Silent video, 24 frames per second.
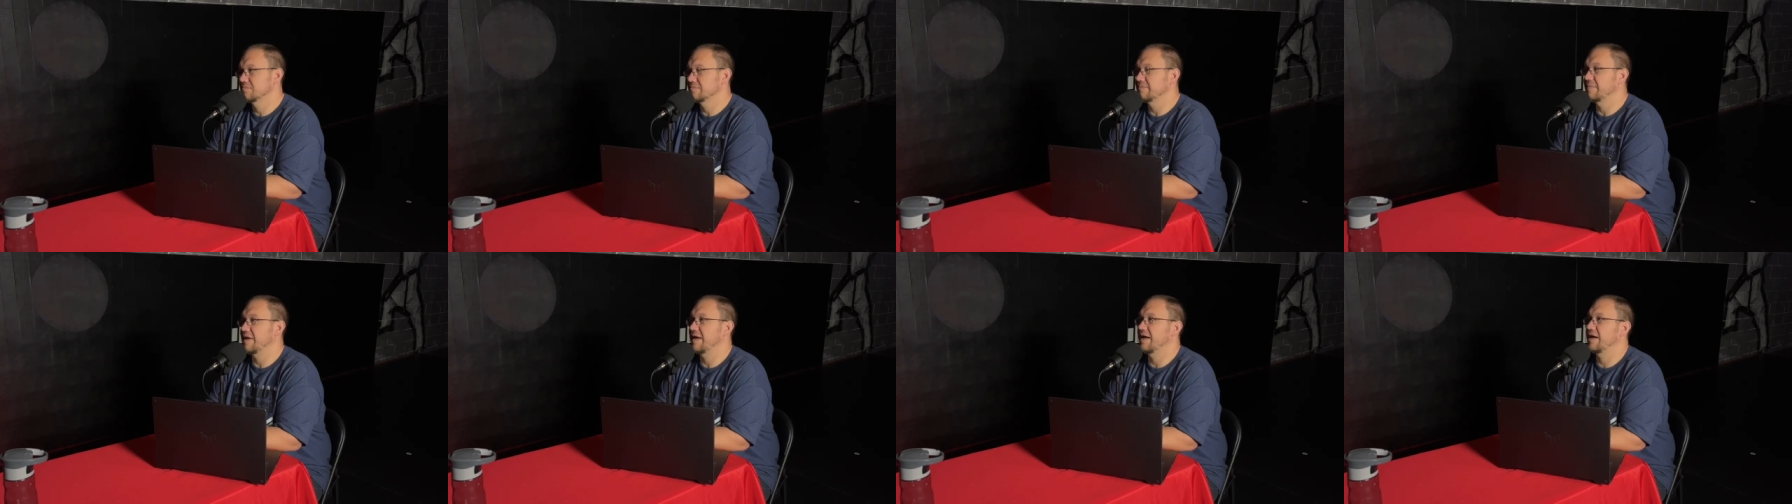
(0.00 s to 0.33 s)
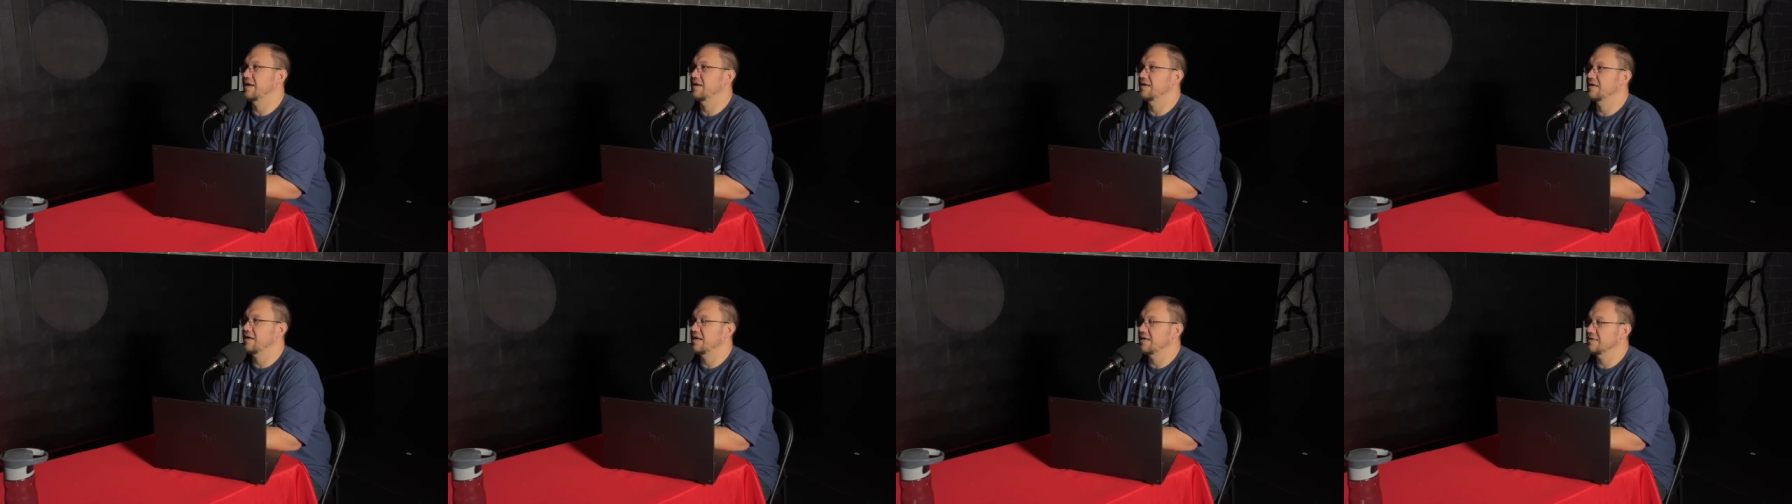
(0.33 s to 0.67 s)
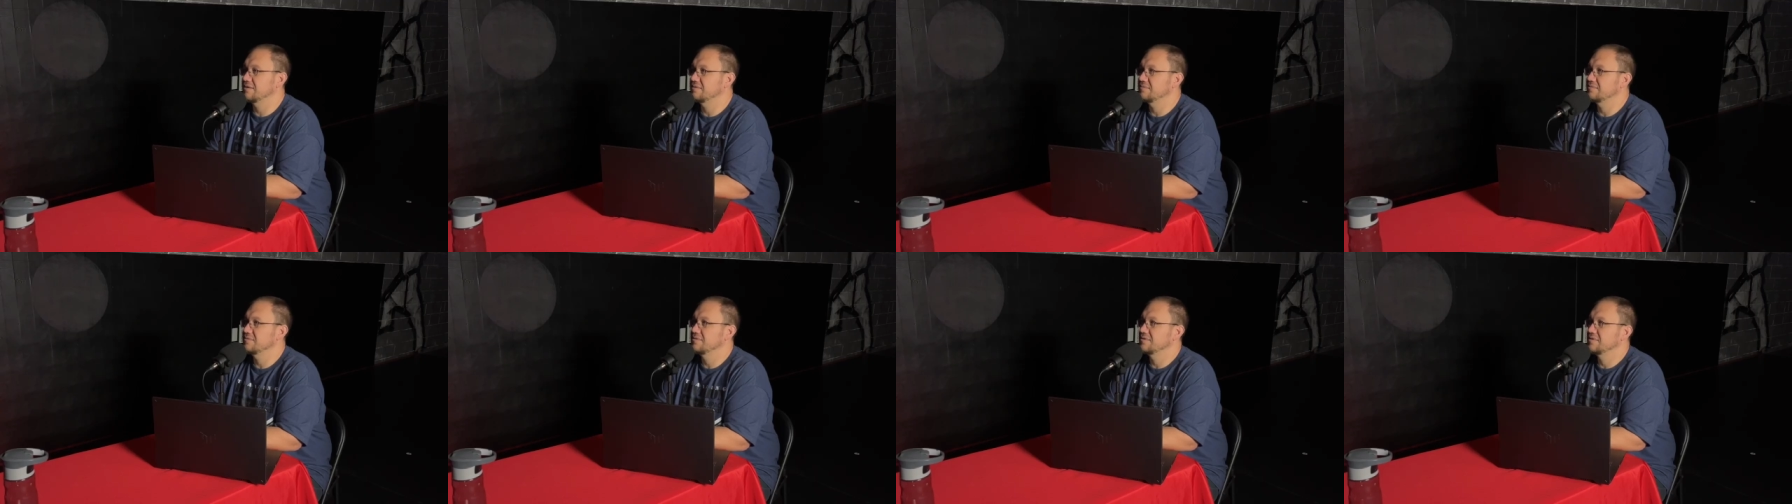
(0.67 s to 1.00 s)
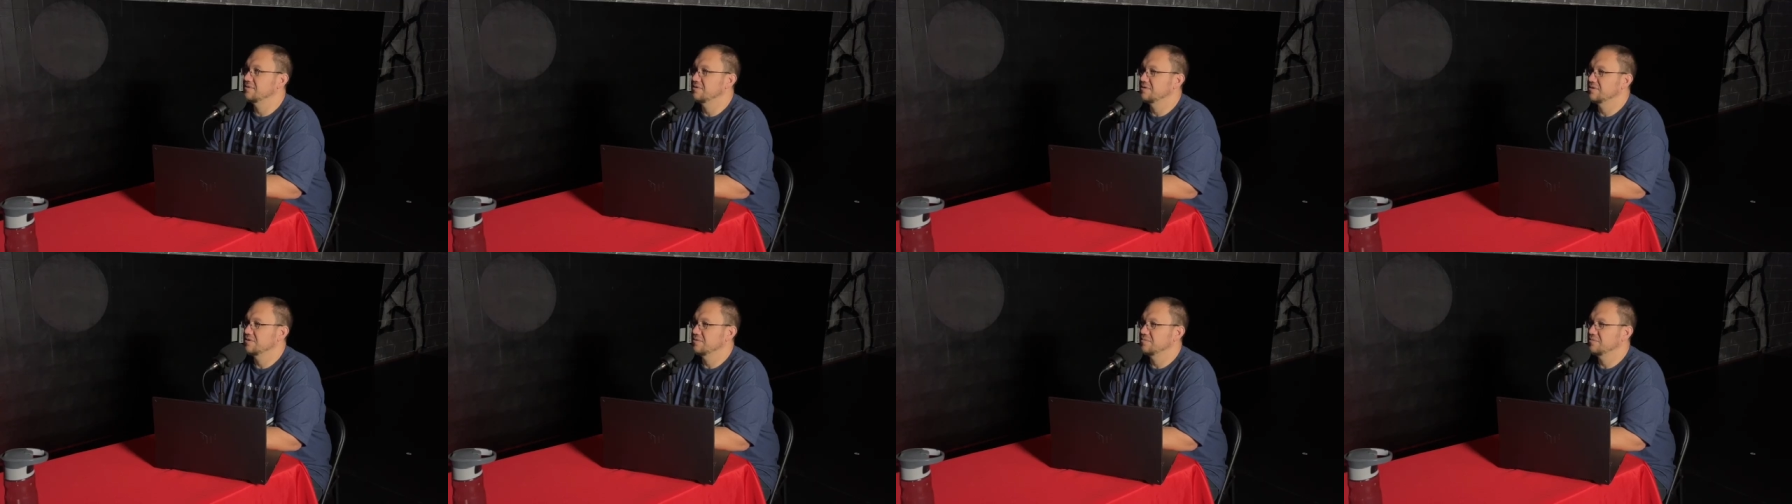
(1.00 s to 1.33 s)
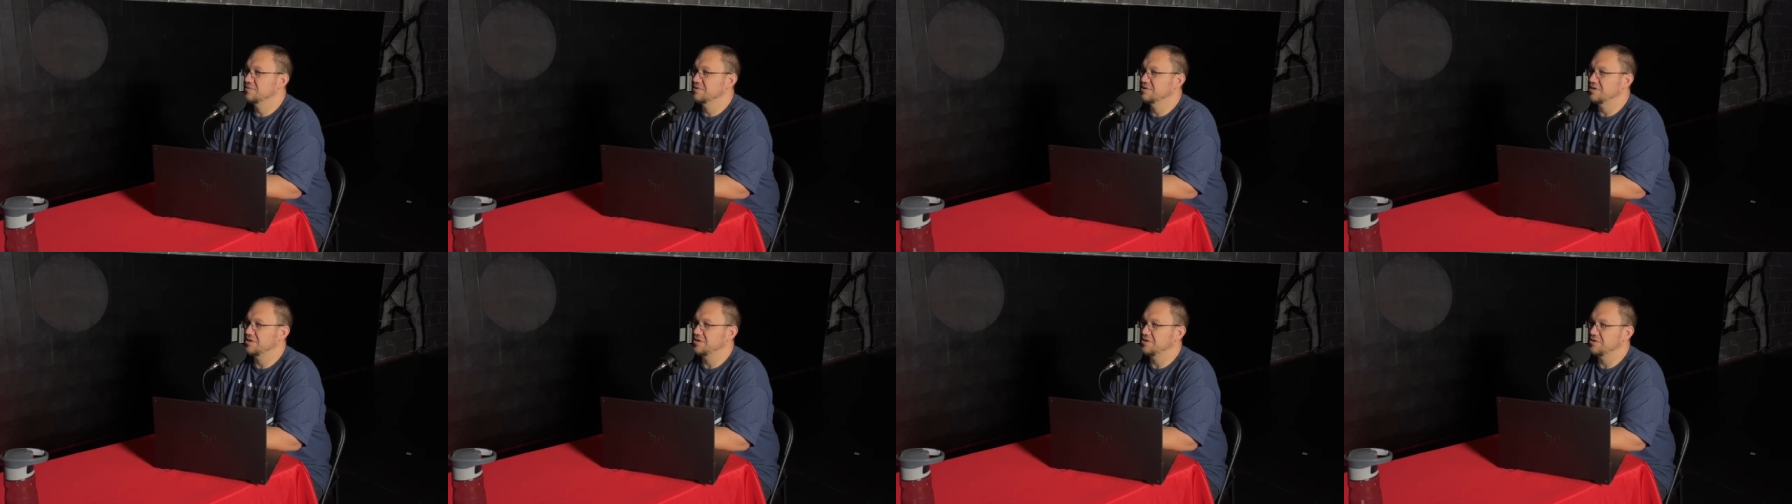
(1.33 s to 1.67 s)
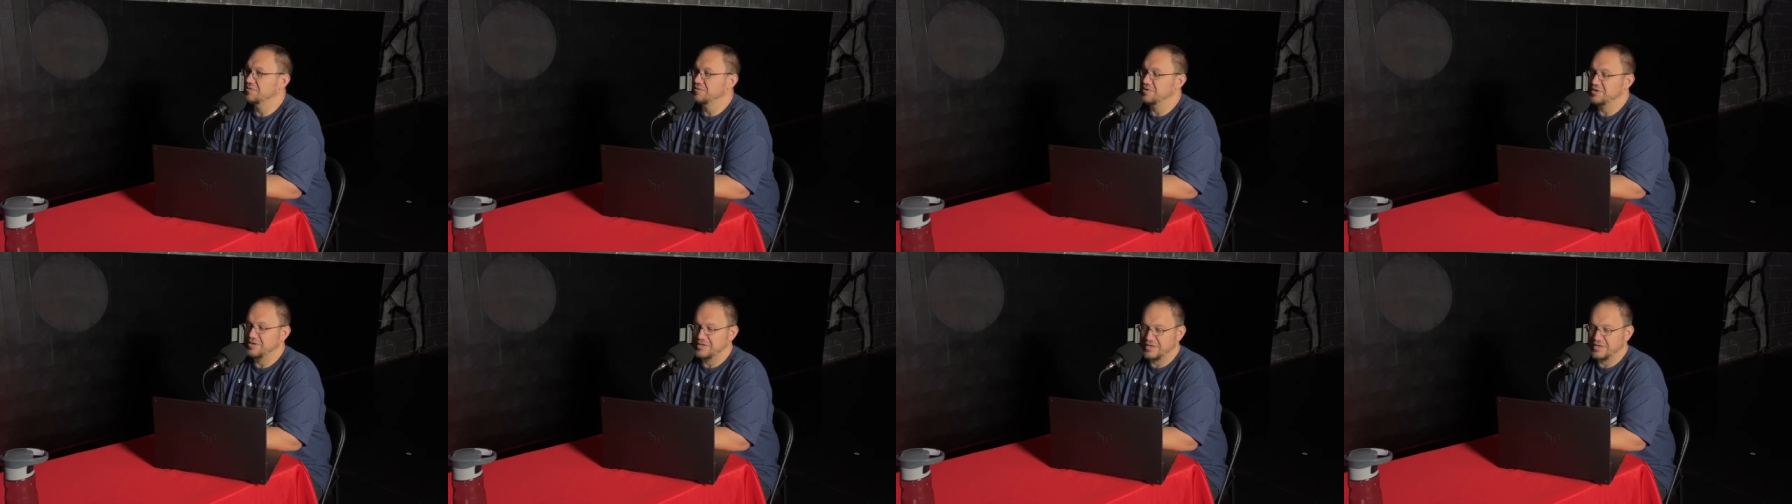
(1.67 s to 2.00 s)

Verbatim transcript: Man, I wish I knew where you